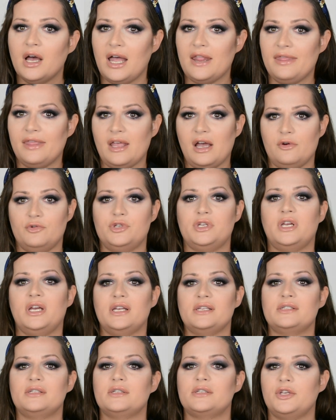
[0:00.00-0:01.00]
and now she
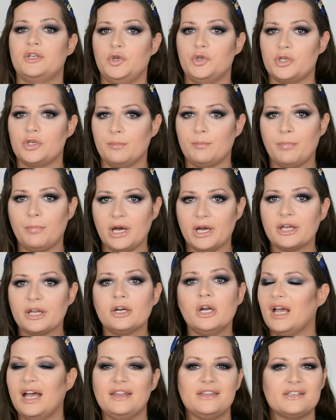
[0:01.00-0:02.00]
has this huge
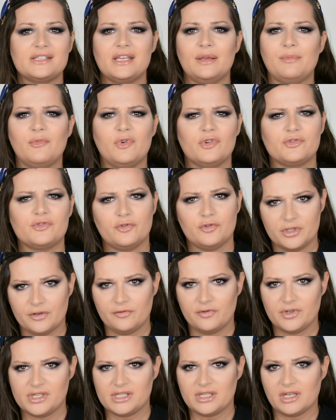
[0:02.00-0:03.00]
empire. And the same goes for
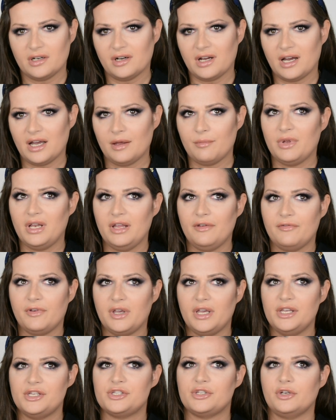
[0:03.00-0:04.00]
Jeffree Star. I believe
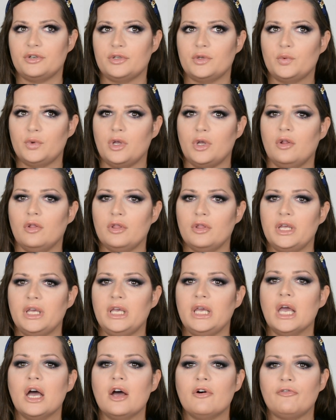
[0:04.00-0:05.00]
he started with
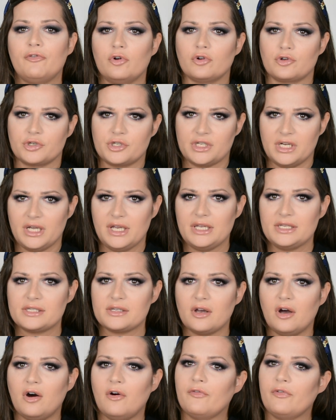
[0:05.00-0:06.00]
only four shades
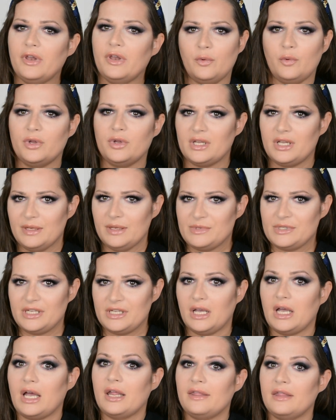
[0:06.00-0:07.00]
of liquid
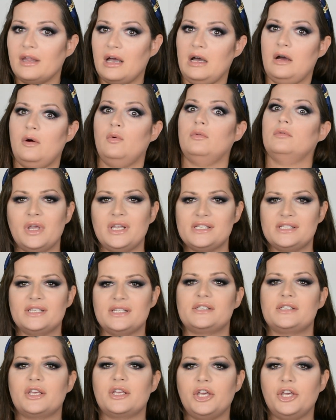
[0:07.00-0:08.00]
lipstick, and now it's
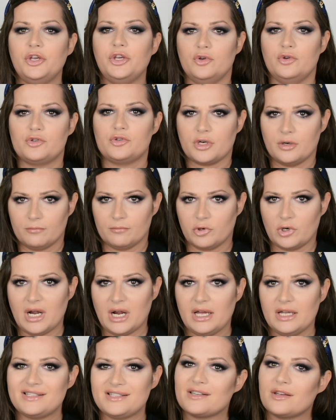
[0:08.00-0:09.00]
this huge
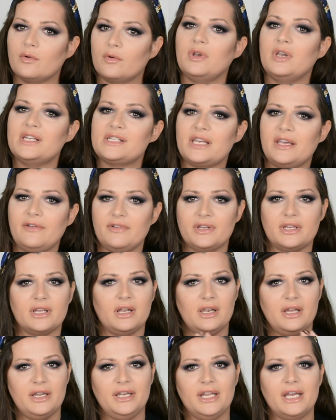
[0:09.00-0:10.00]
brand. So let's give it
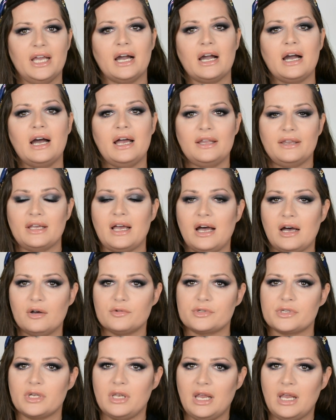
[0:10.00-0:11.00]
Lady Gaga and
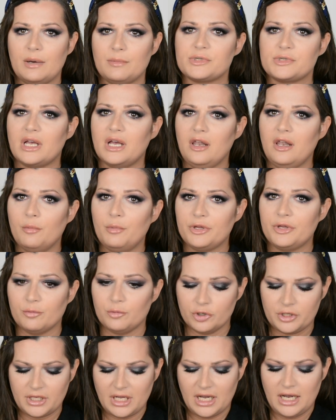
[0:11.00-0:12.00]
Haus Labs a little bit
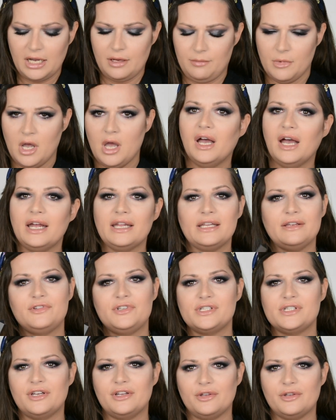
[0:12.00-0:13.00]
more time, and if
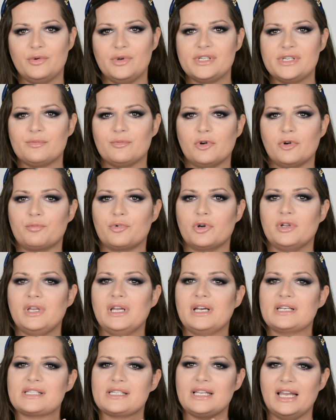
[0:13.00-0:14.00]
she's gonna release more
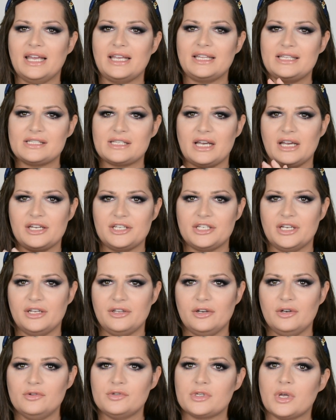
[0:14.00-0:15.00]
products like these
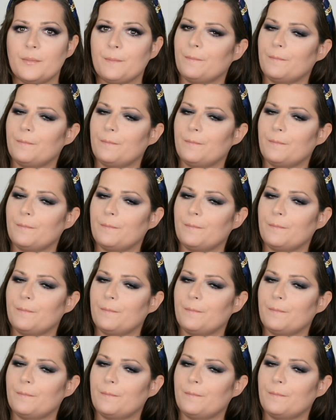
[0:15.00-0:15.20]
eyeshadows,